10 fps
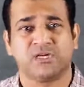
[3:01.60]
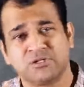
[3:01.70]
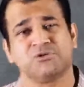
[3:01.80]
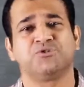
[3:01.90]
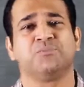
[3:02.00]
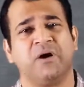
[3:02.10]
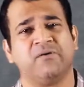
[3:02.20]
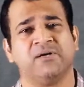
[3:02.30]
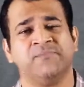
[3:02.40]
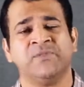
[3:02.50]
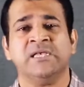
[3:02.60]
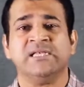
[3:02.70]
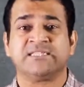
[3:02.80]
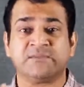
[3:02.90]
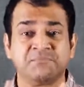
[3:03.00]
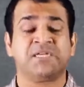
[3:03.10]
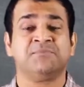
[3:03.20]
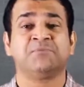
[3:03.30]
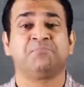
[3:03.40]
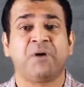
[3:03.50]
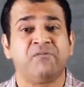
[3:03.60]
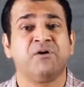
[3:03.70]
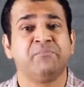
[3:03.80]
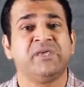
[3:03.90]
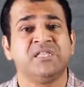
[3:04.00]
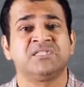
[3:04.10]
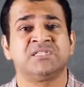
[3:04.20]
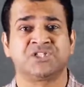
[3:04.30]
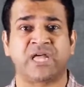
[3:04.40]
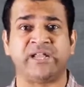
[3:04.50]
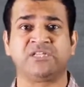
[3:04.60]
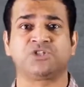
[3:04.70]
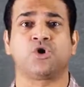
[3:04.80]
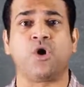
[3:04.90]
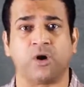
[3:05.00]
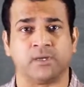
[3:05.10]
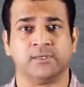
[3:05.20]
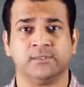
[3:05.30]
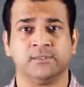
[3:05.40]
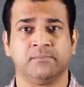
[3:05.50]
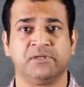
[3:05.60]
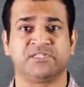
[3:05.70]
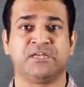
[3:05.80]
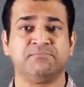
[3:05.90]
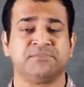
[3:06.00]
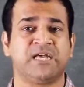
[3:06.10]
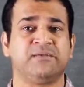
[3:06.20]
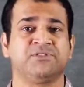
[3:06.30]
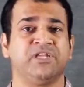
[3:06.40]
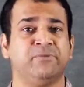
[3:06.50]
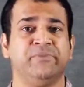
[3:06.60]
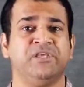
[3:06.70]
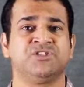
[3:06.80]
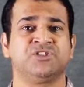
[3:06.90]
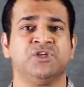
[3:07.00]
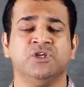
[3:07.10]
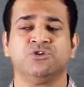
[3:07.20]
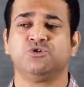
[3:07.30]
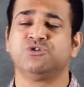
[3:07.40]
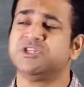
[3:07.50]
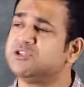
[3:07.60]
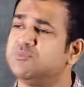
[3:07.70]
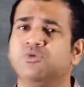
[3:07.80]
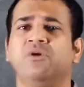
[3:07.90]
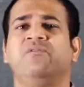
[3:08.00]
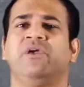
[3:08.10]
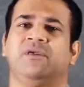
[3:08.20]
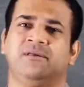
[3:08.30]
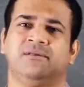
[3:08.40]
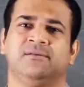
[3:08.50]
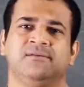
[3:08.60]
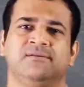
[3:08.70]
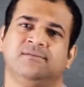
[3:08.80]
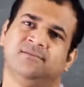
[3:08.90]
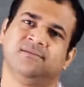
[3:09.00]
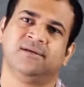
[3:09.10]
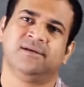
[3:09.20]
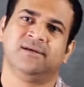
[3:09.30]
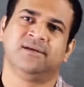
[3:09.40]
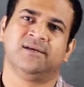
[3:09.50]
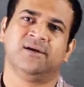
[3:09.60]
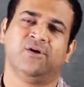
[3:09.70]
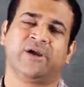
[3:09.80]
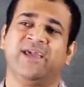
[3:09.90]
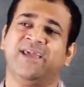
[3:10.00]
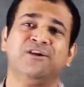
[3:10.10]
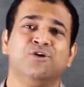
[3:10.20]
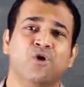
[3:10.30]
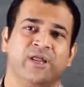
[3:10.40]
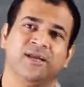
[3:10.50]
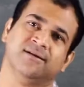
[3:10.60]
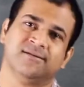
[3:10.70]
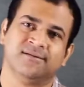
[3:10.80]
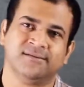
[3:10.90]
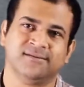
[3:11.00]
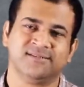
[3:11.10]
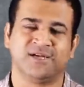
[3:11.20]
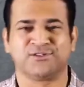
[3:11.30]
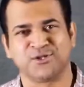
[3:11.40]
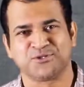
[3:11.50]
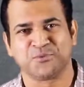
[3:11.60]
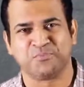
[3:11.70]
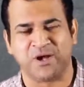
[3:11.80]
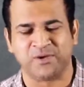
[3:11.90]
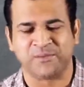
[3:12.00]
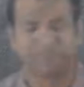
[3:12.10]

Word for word: That is also power. Sometimes power means standing strong, but sometimes it means choosing to move away. Okay, ignoring. That is also power.